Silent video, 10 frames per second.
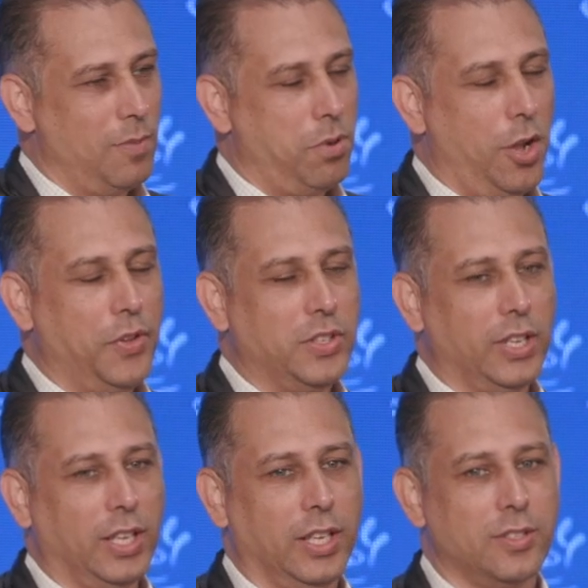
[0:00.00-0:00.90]

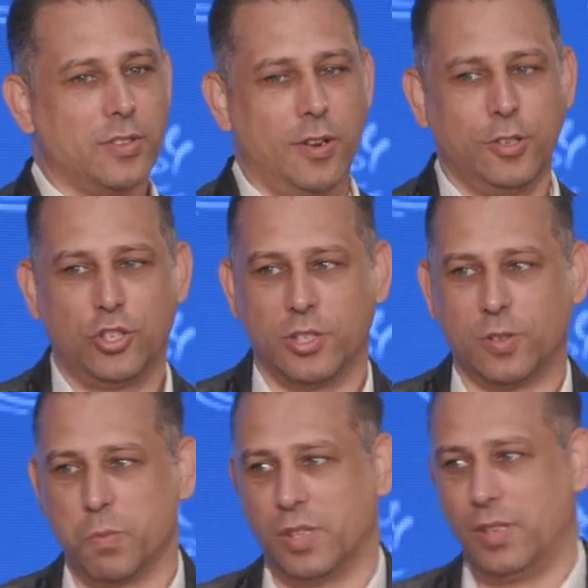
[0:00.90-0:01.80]
Poverty is not
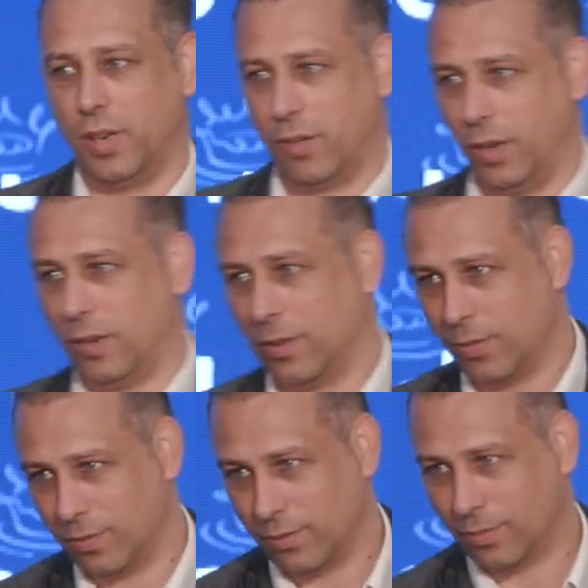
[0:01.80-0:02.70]
just material.
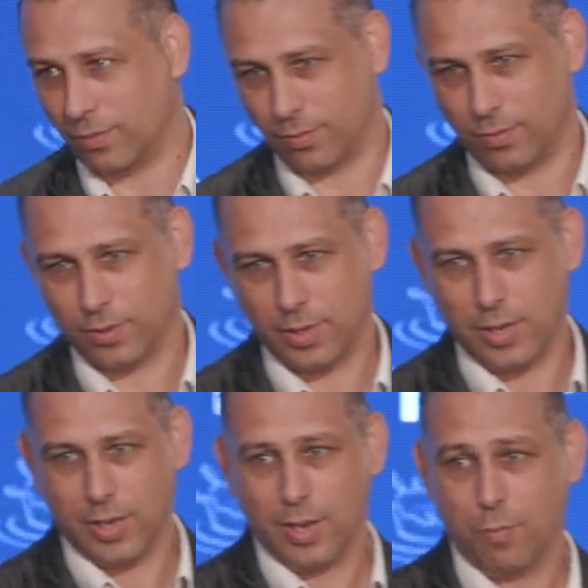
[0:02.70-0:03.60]

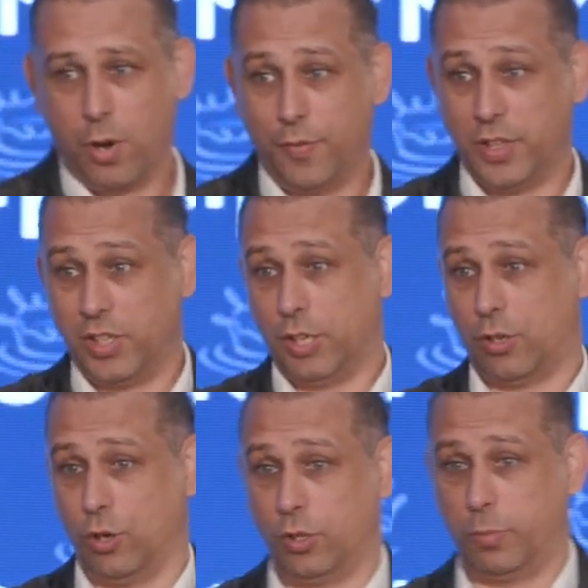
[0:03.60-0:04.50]
Poverty
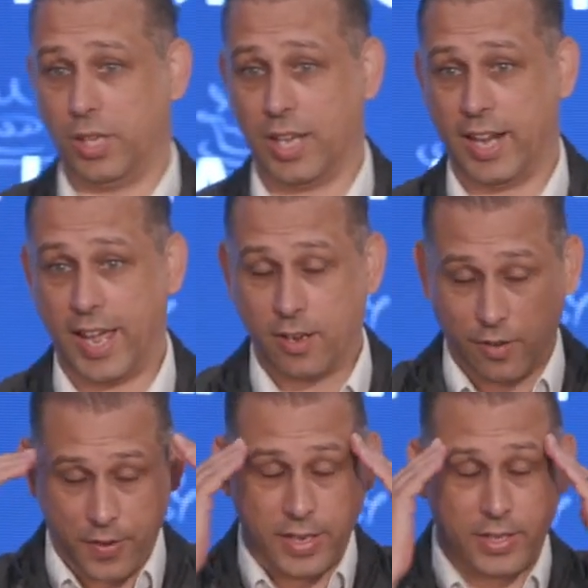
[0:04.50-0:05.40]
could be a lack
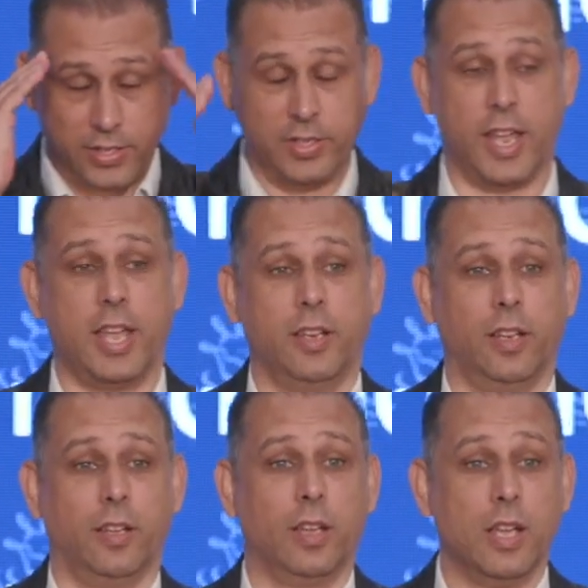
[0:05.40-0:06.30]
of
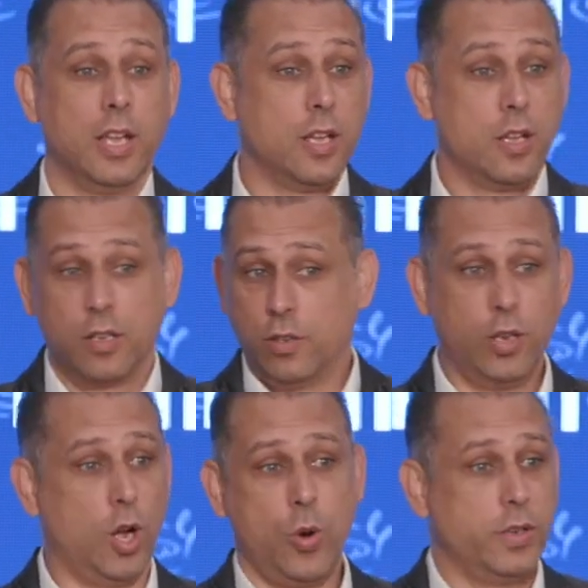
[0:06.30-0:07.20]
understanding,
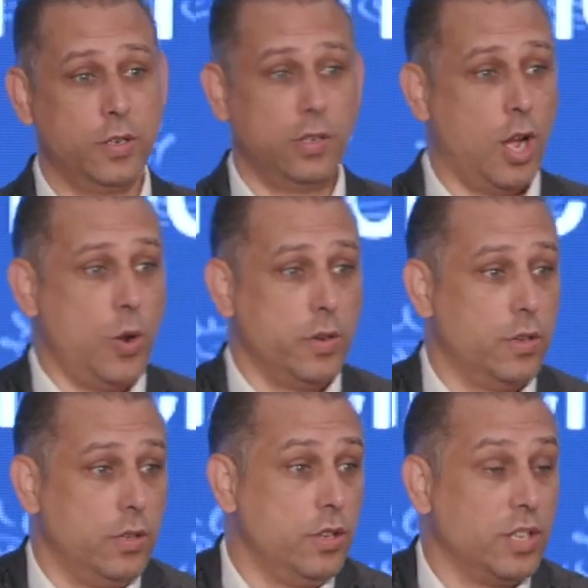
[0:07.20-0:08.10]
no,
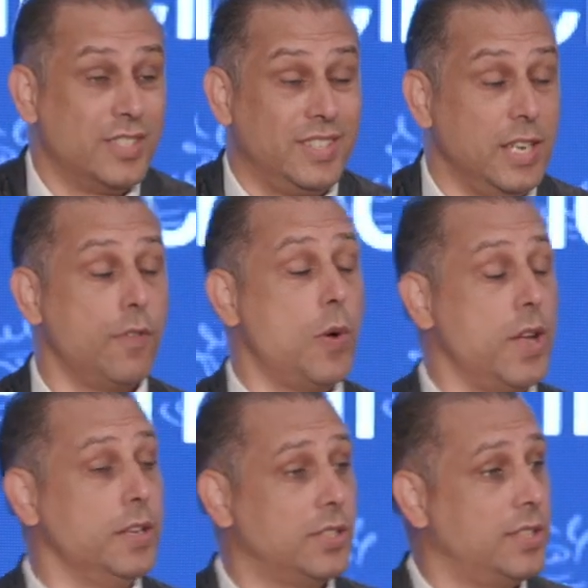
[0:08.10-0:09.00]
no, zero
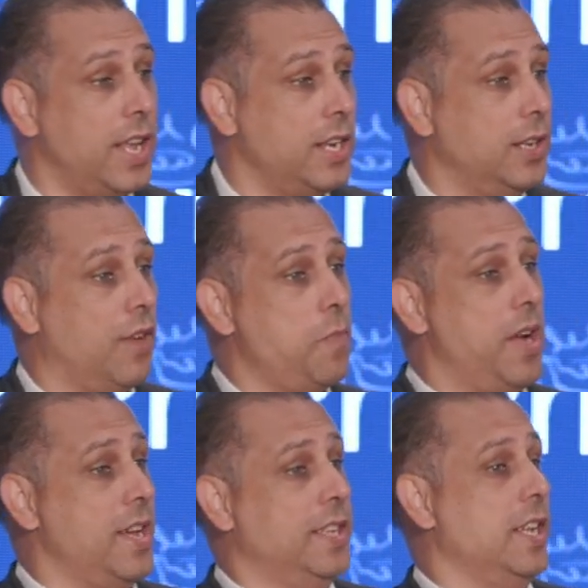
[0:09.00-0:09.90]
understanding of
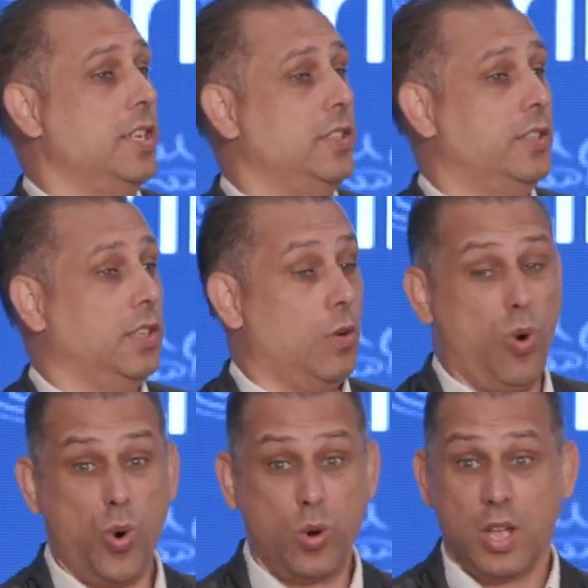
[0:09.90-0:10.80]
my identity,
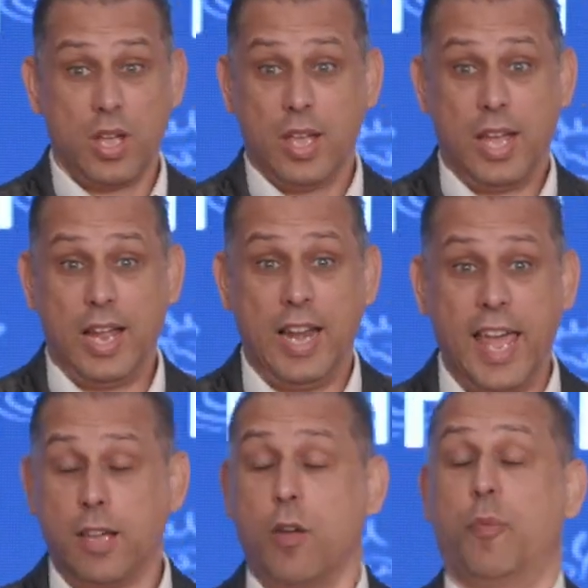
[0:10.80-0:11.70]
or a
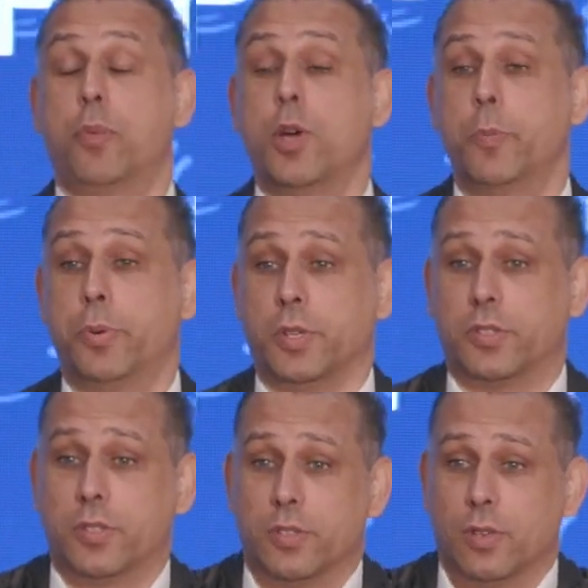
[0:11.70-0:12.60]
lack of
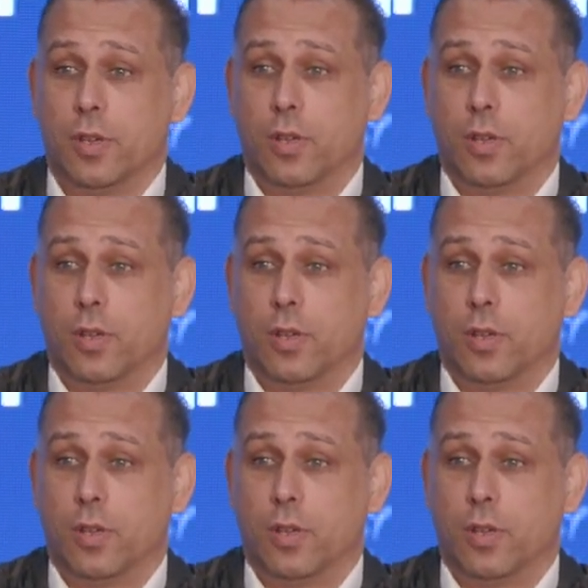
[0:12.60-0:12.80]
purpose,